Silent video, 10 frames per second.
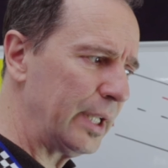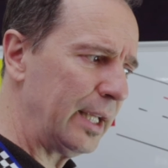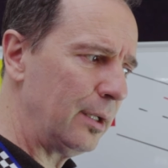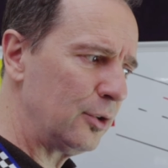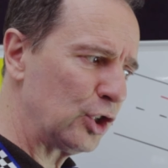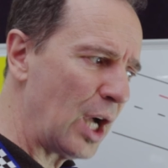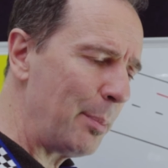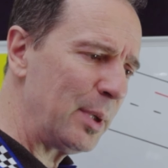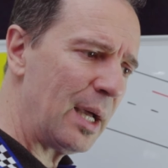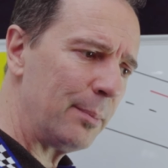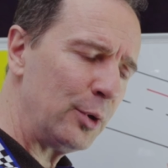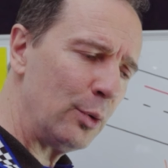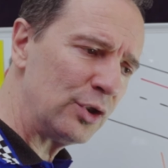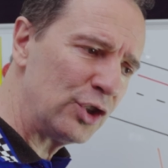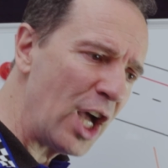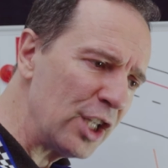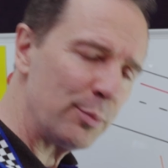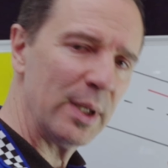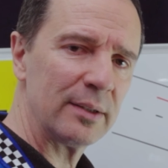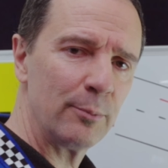that you sharpen up your
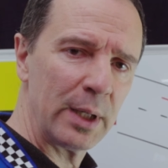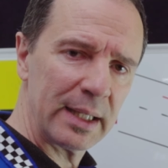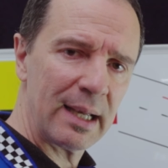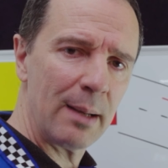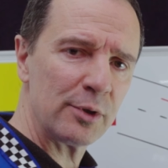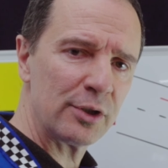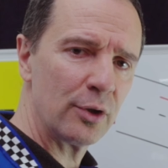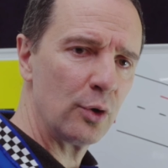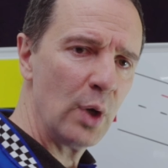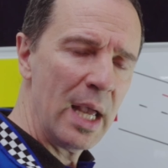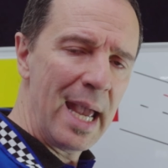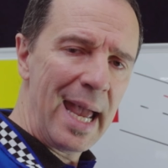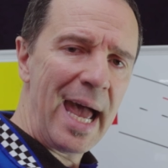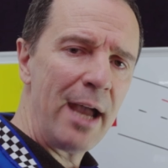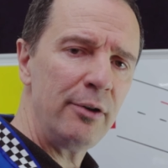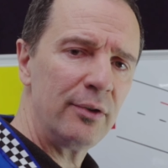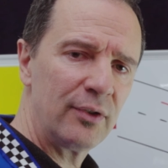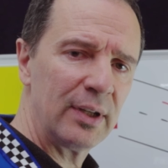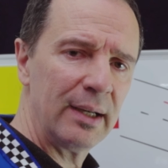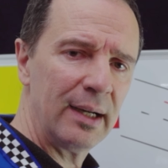judgment when it comes to how you
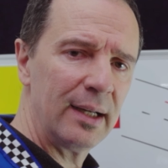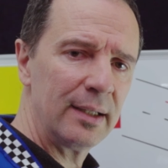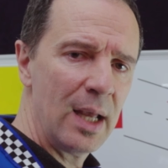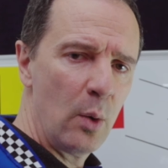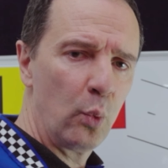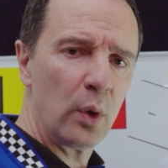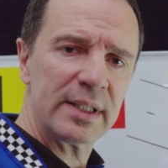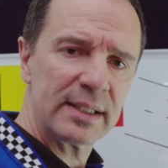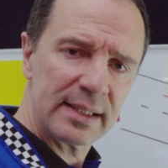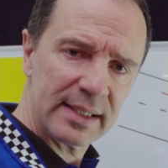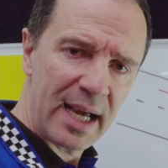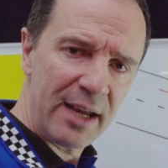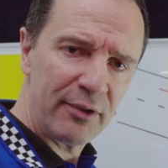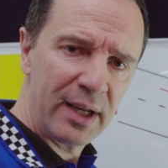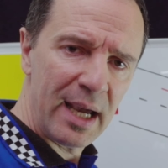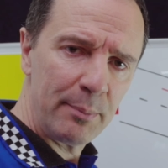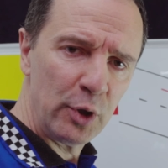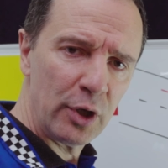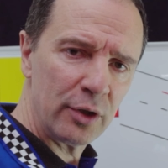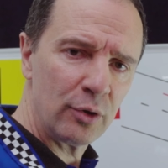turn, what's the safe gap,
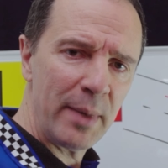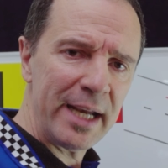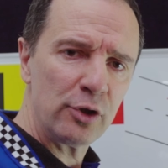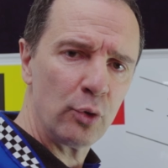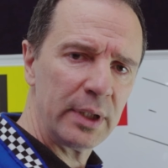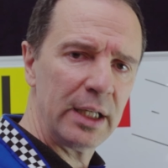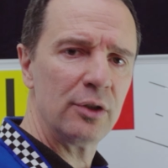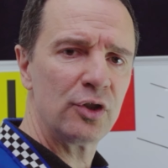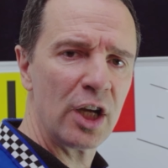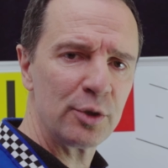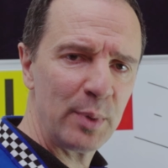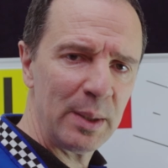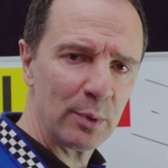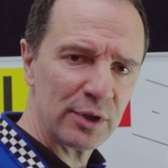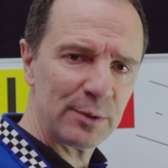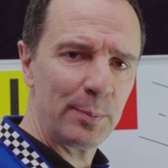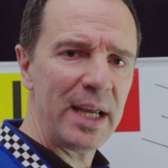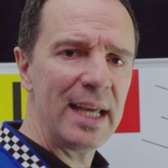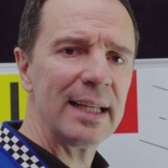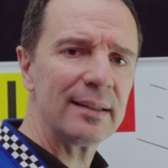to make sure that you judge people's
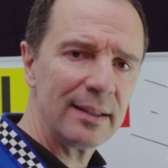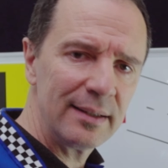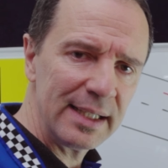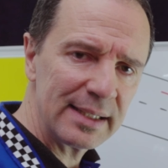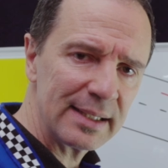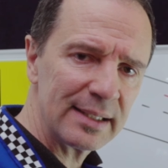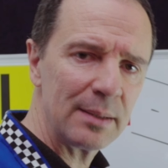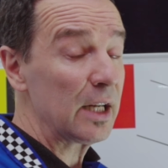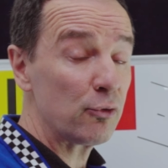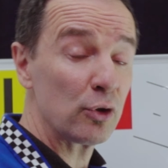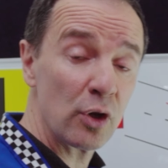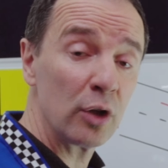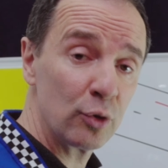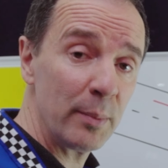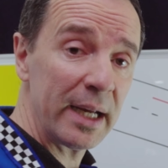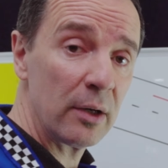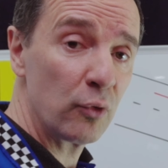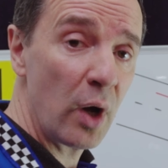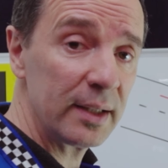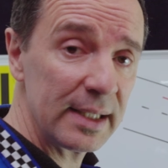speed and the distance, and as a result to make a
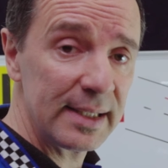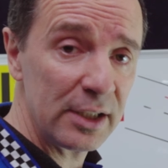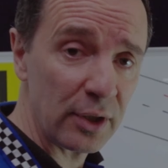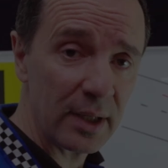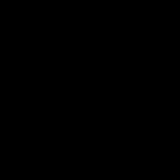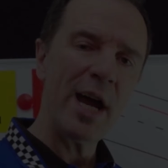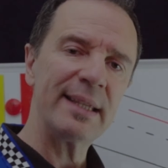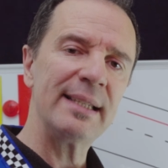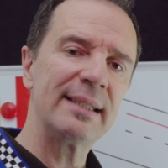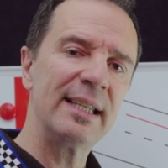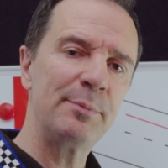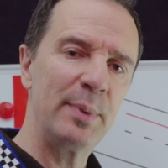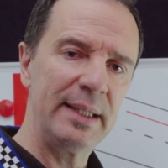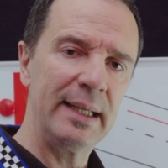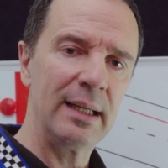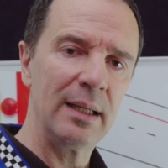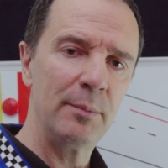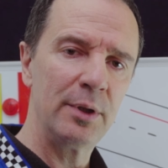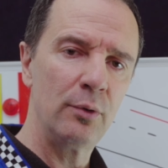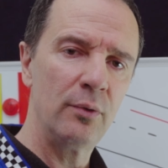right decision. Practice this particular
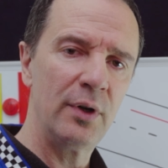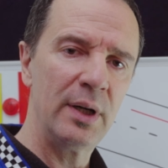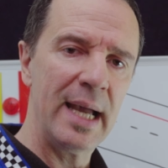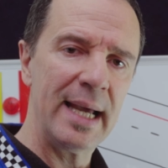maneuver